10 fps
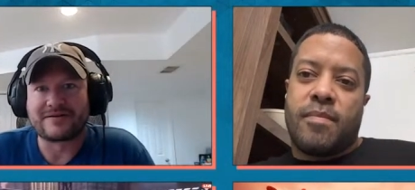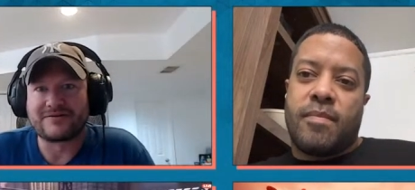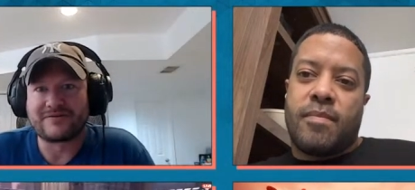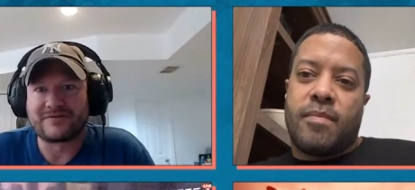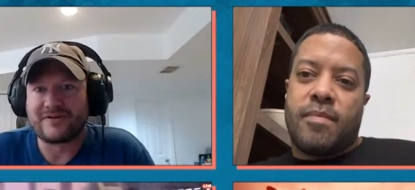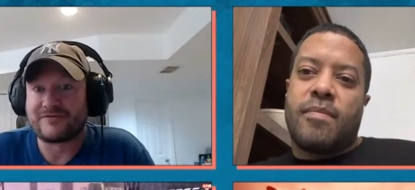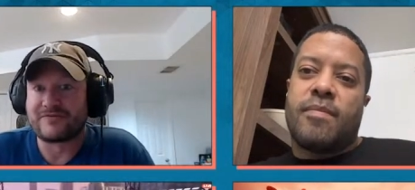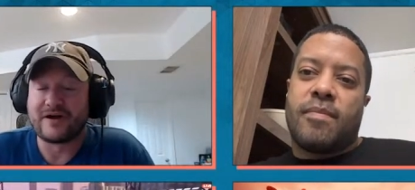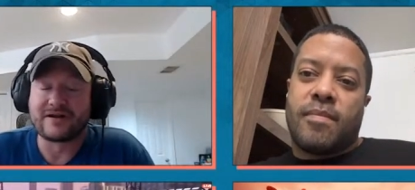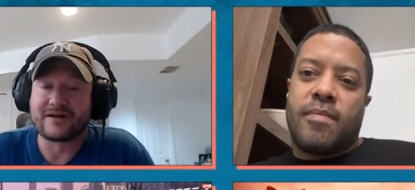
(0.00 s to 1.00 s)
Speaker 1: It's, it's
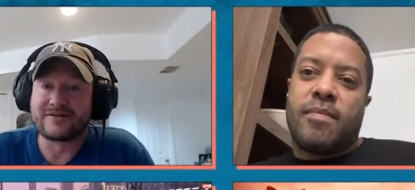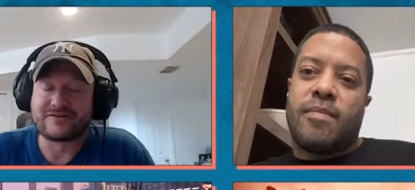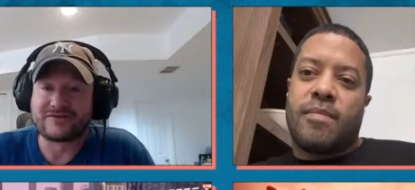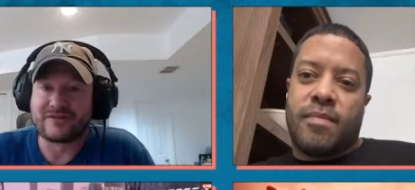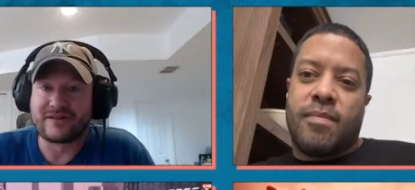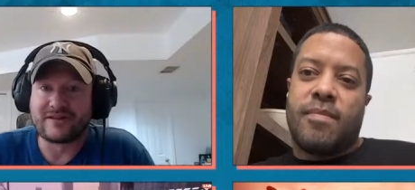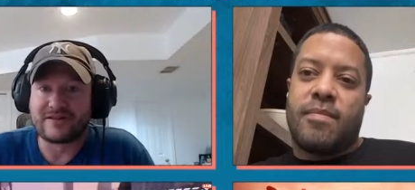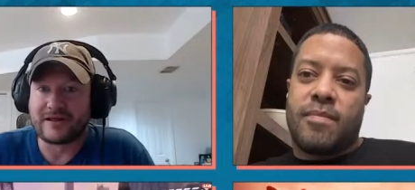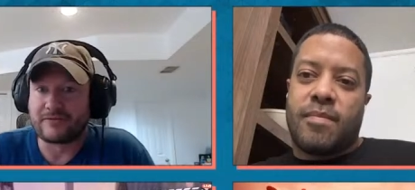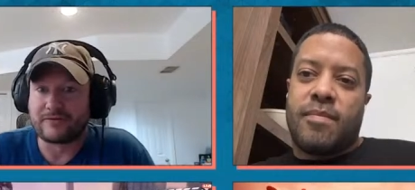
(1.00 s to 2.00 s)
fun. It's just,
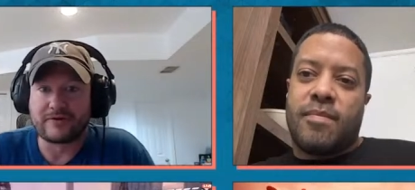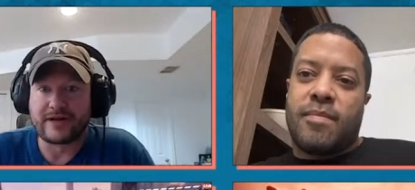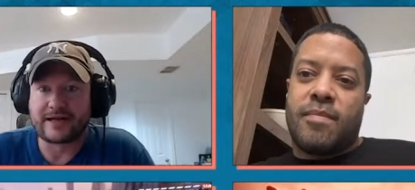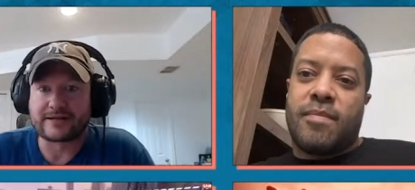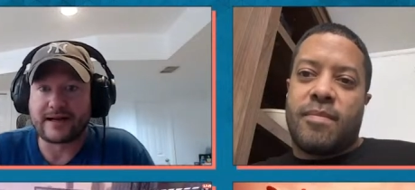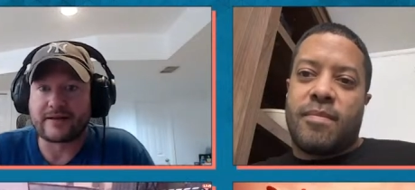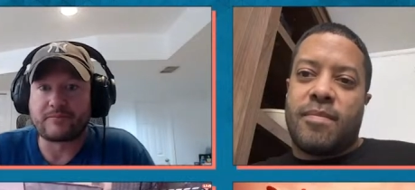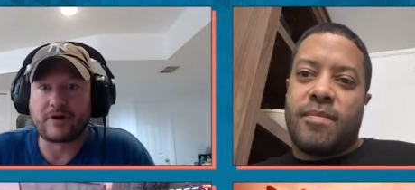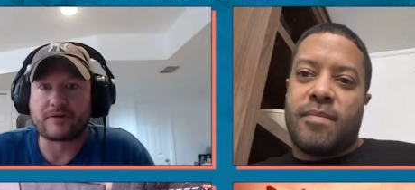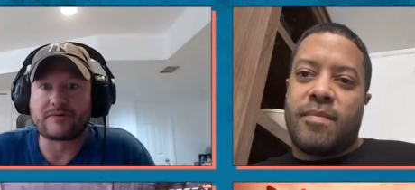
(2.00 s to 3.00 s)
they really knocked it out of the
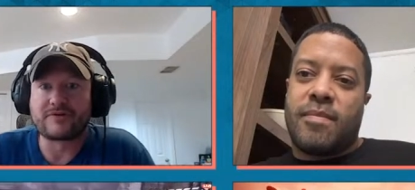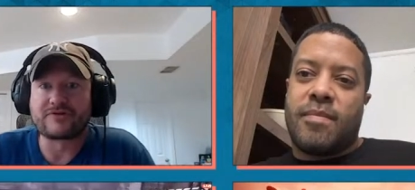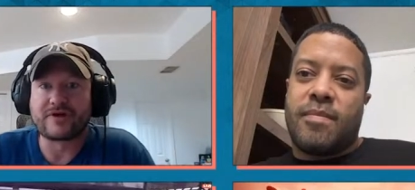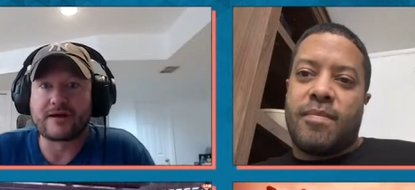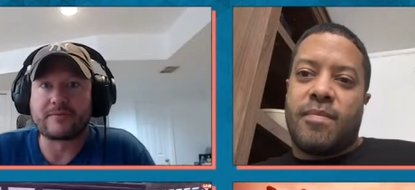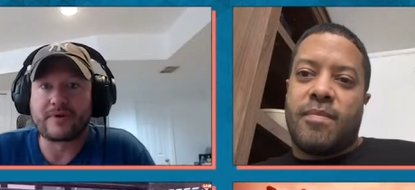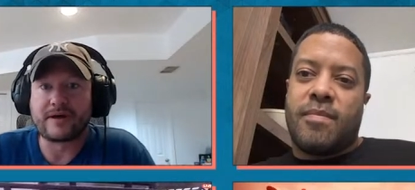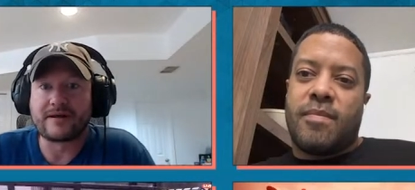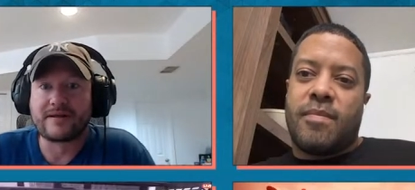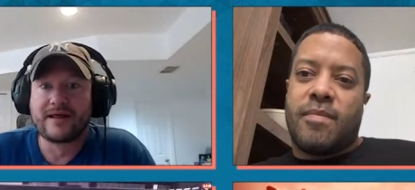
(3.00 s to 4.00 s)
park with this game.
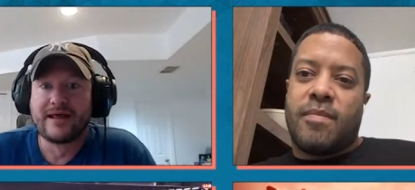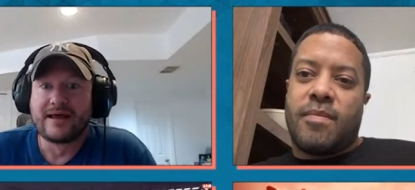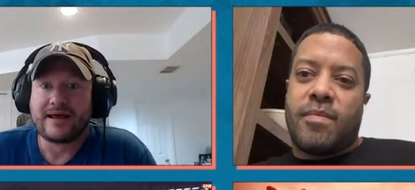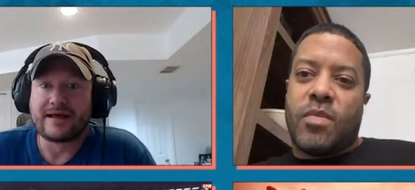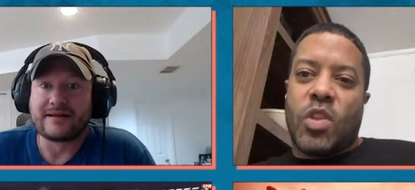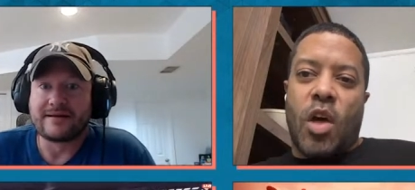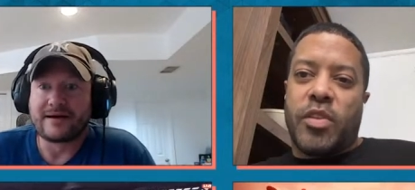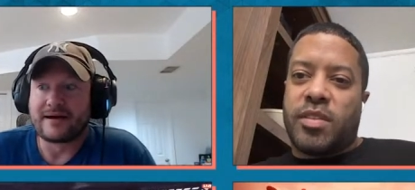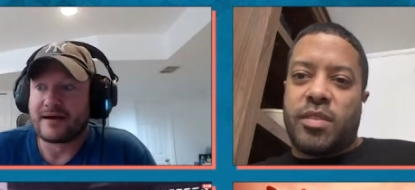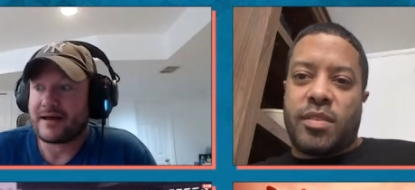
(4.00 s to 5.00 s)
And, no,
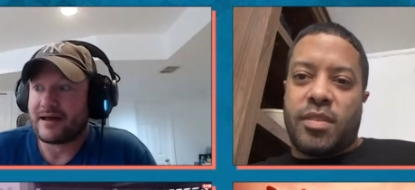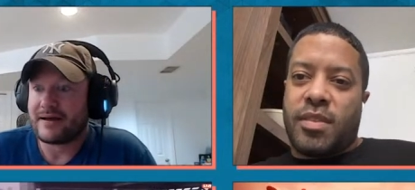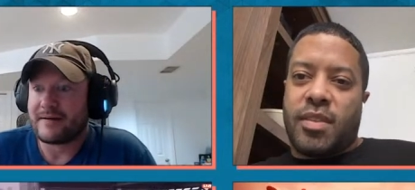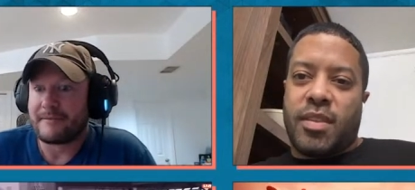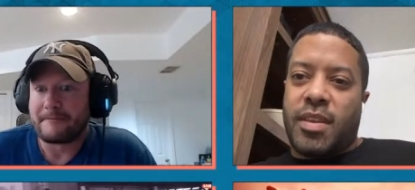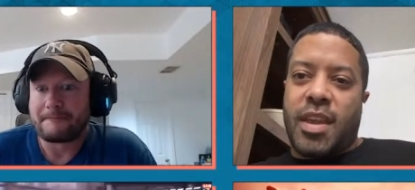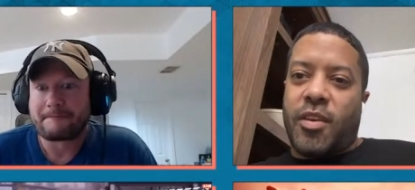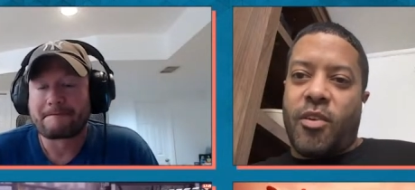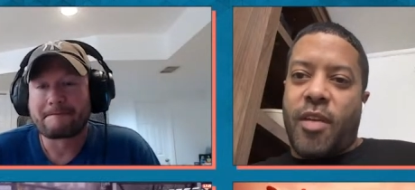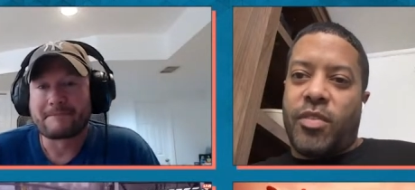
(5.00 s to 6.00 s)
uh, this,
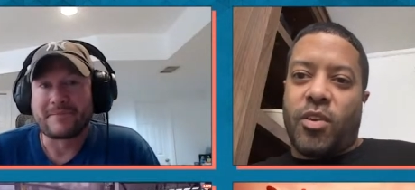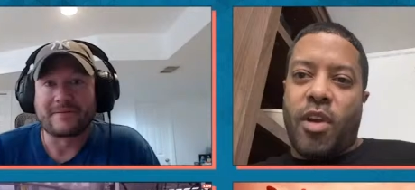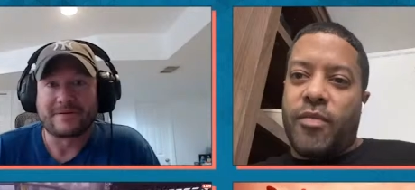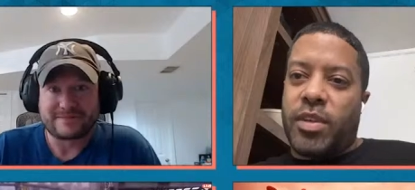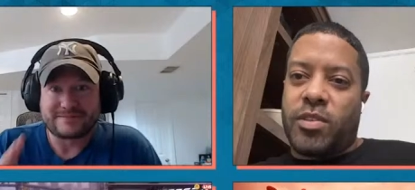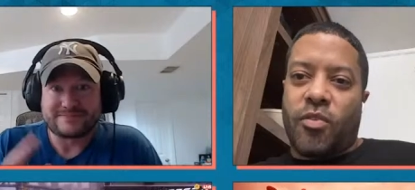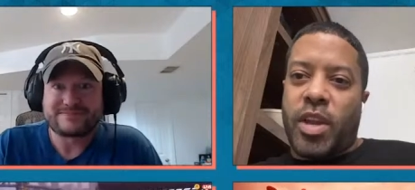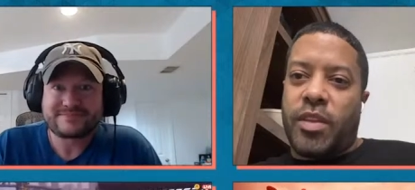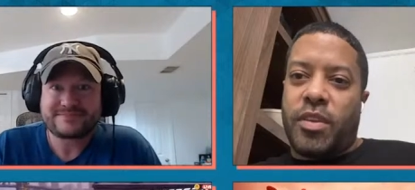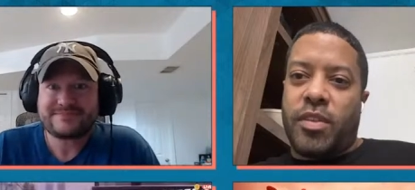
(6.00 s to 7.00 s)
Speaker 2: yeah, the graph, the graphics
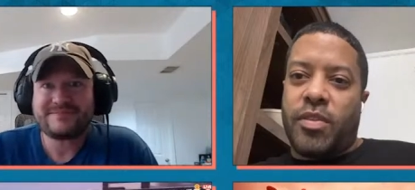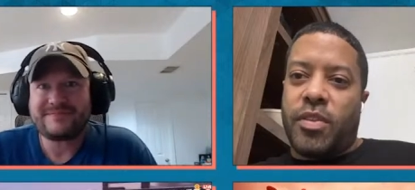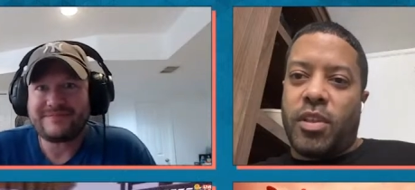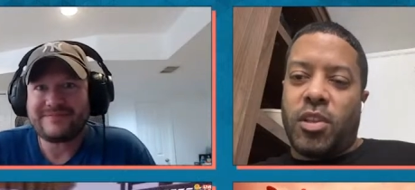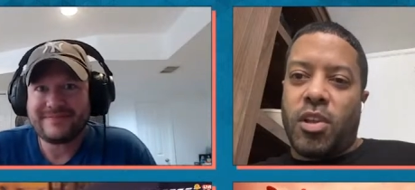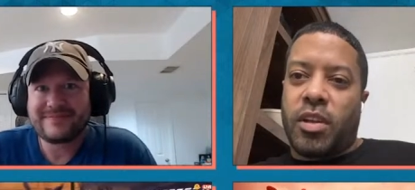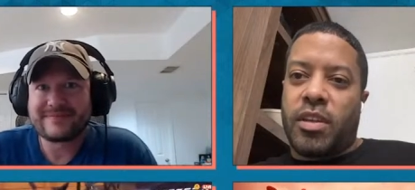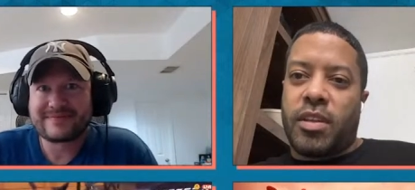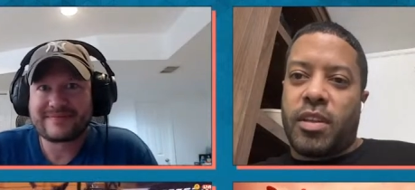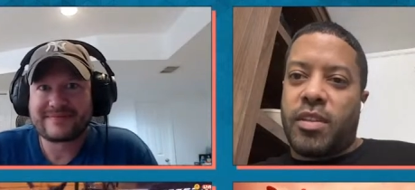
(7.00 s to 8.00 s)
are great. The, the
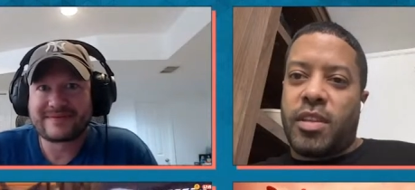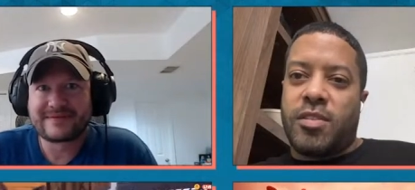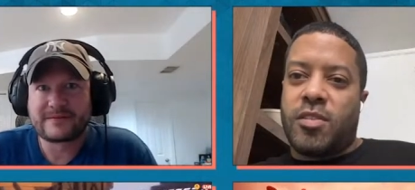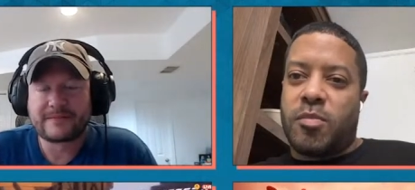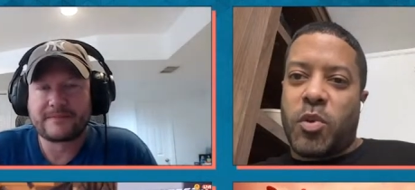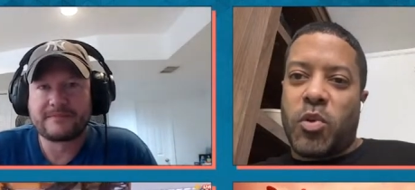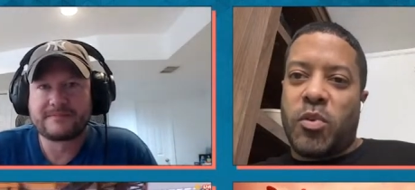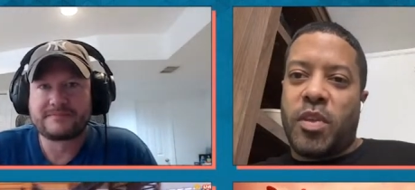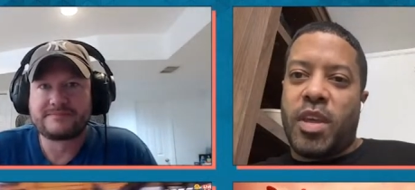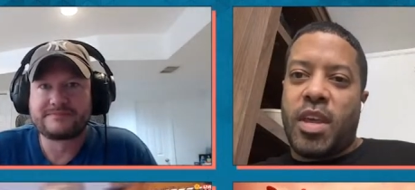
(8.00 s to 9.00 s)
look, it, it's
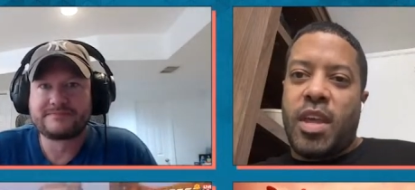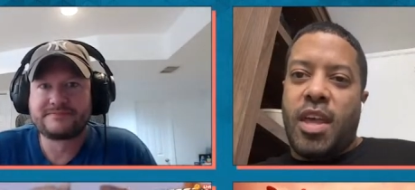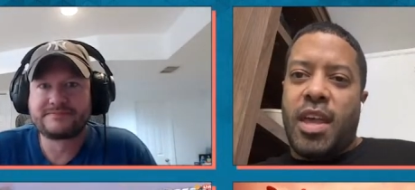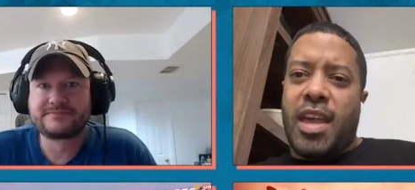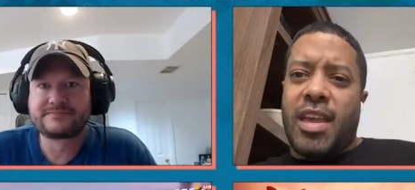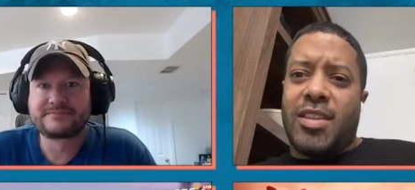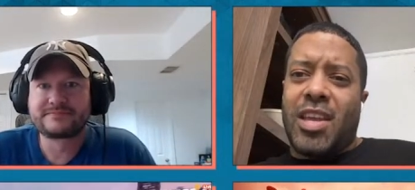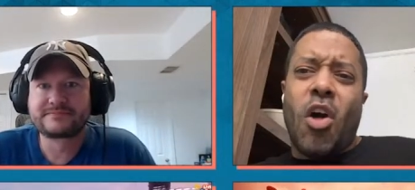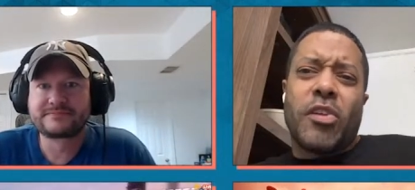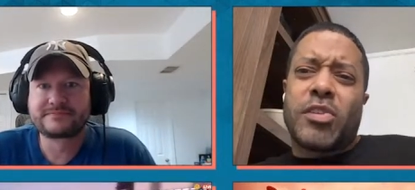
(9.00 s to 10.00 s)
smooth
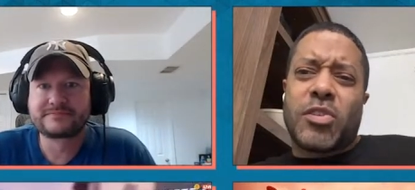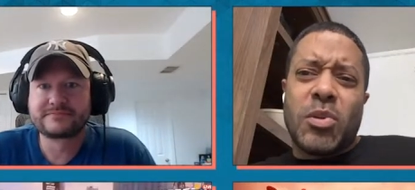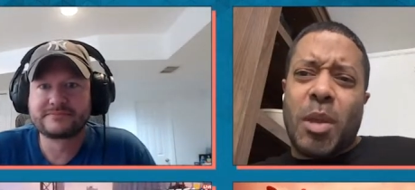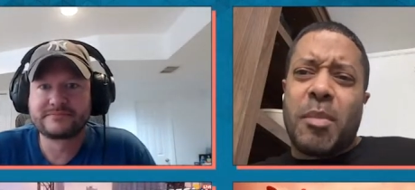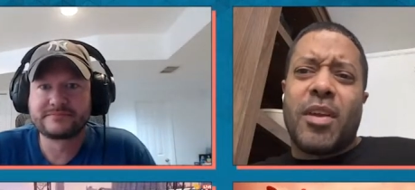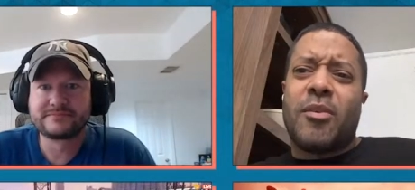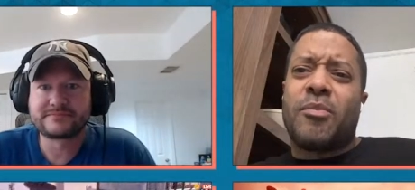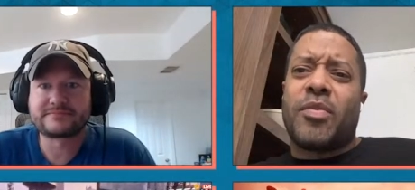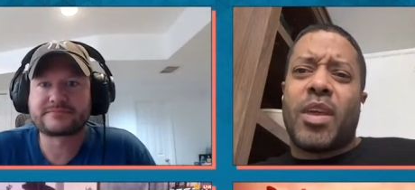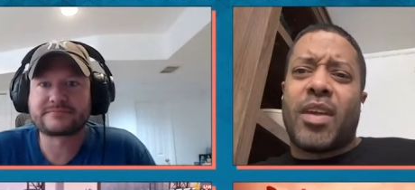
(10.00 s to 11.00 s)
and, and all the suit. I mean,
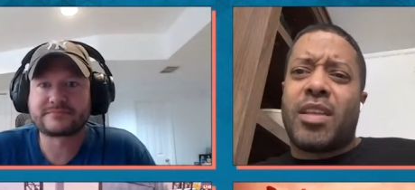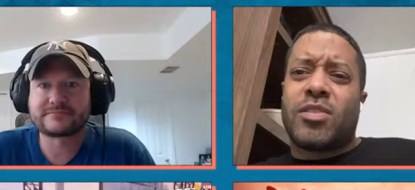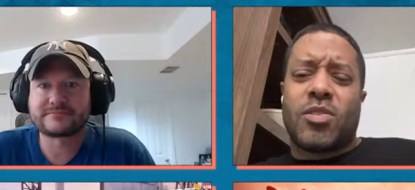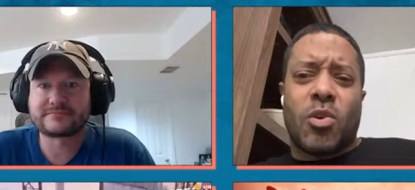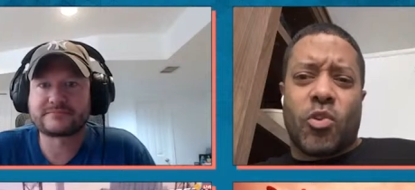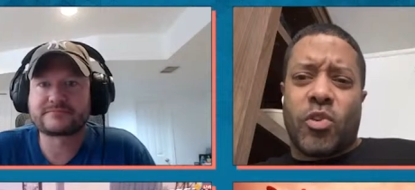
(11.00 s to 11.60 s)
they're, they got